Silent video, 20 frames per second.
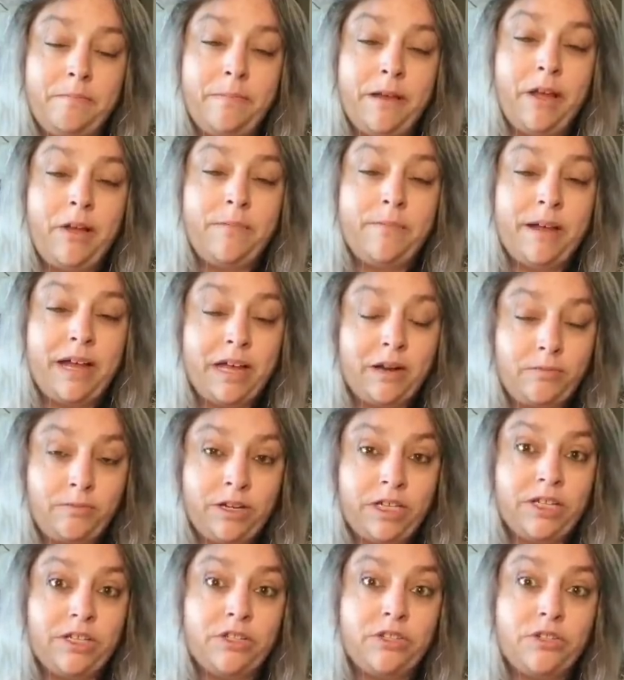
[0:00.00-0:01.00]
Belmont,
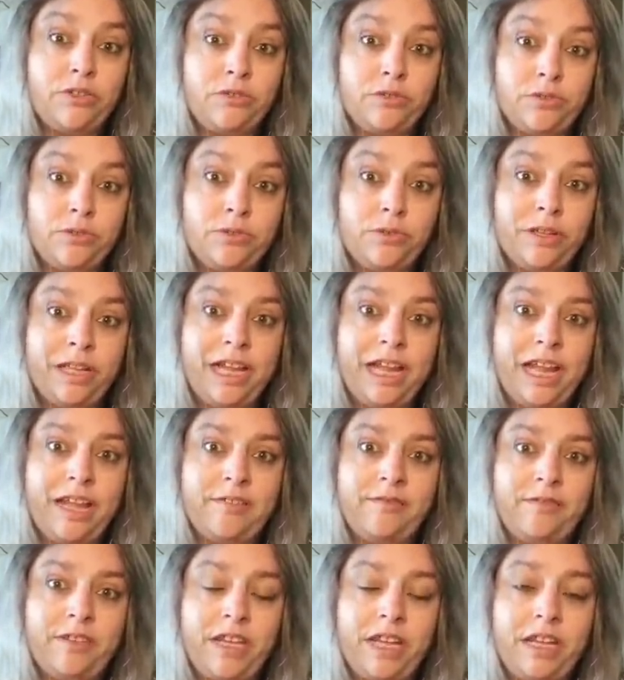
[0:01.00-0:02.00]
which is truly
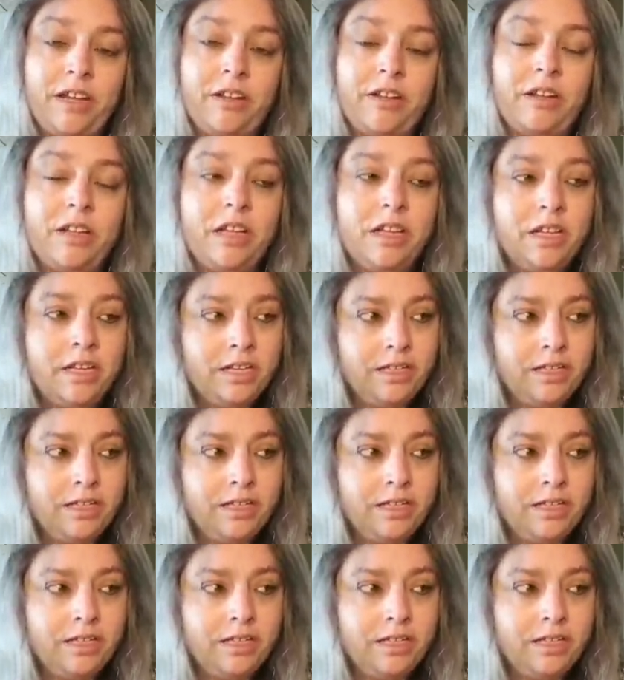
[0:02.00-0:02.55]
Avondale.